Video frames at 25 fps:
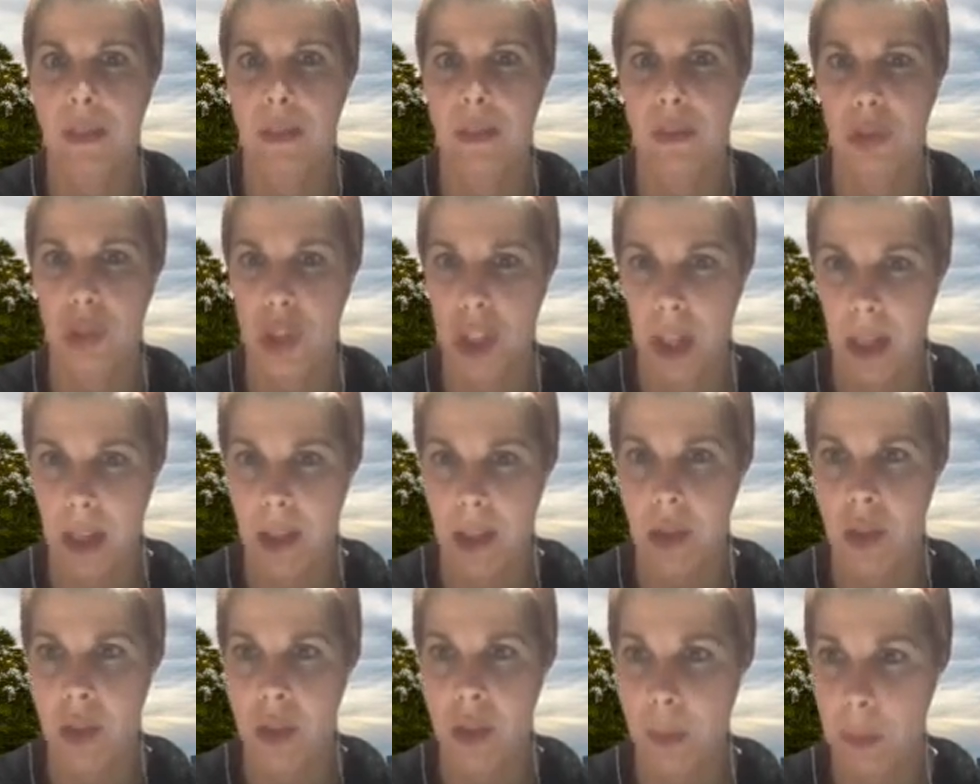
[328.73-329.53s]
to
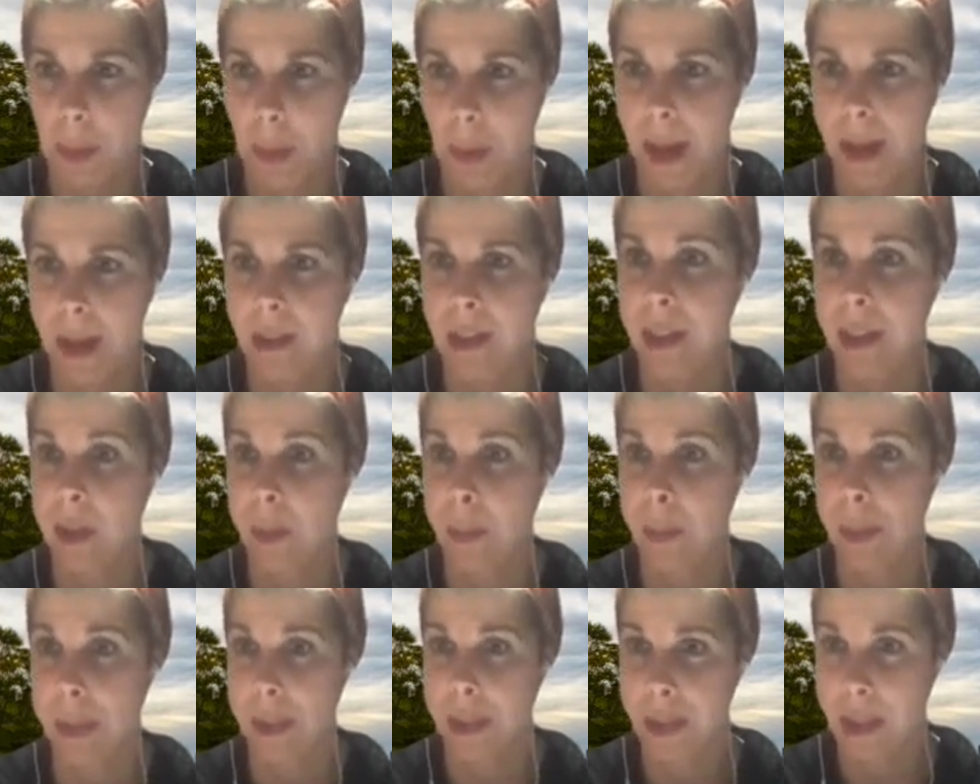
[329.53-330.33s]
change the player in a
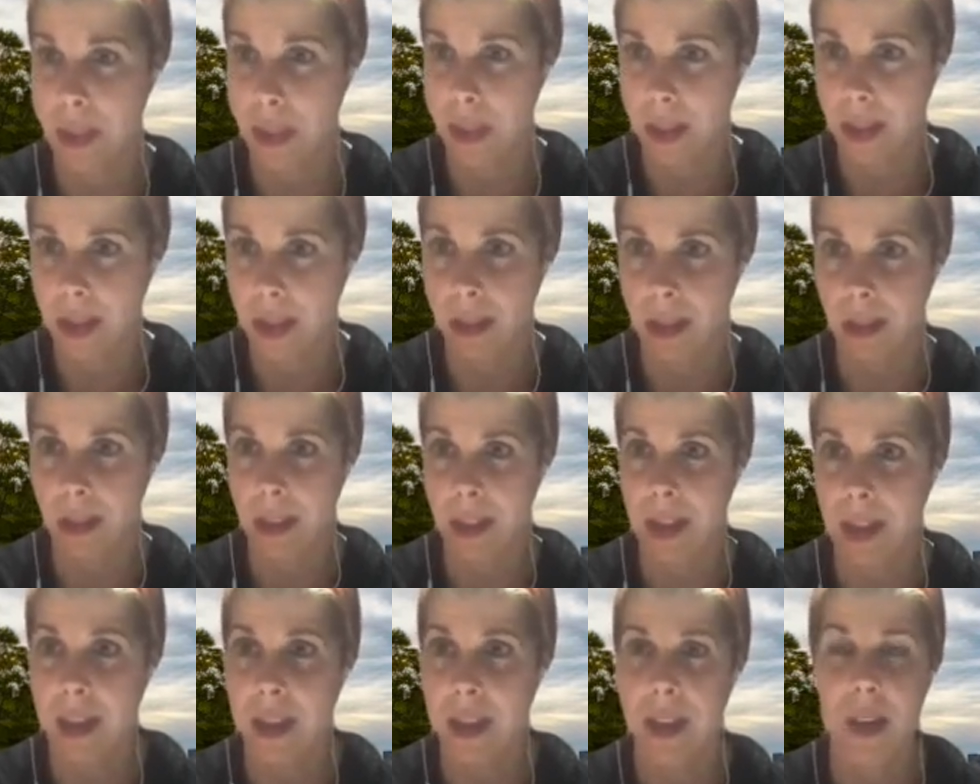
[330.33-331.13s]

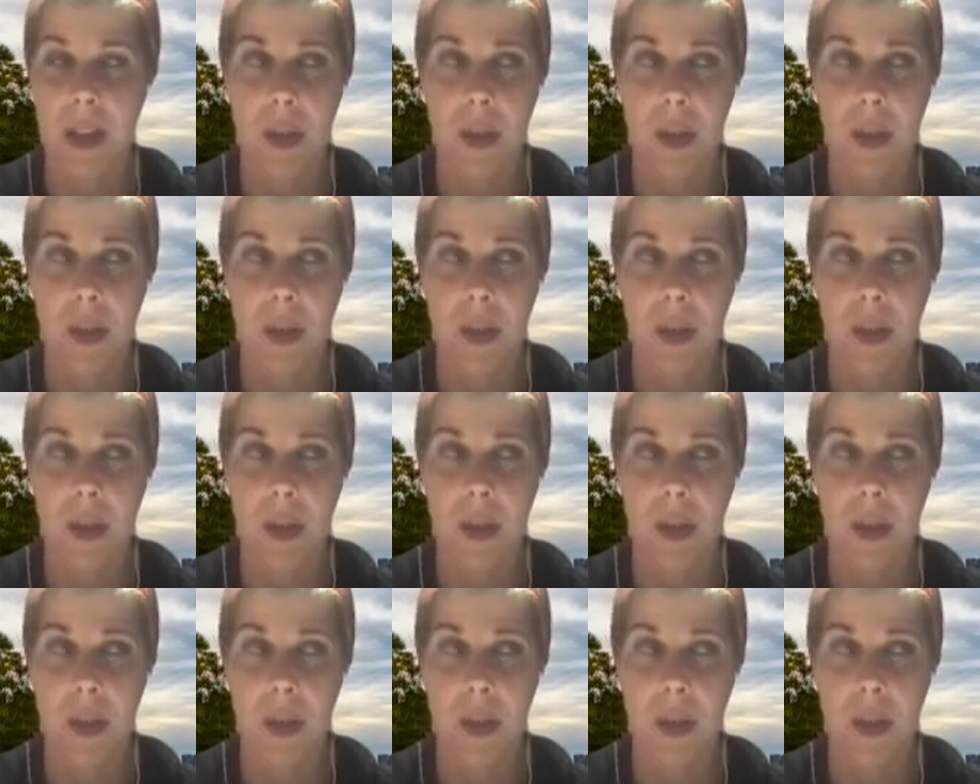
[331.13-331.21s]
particular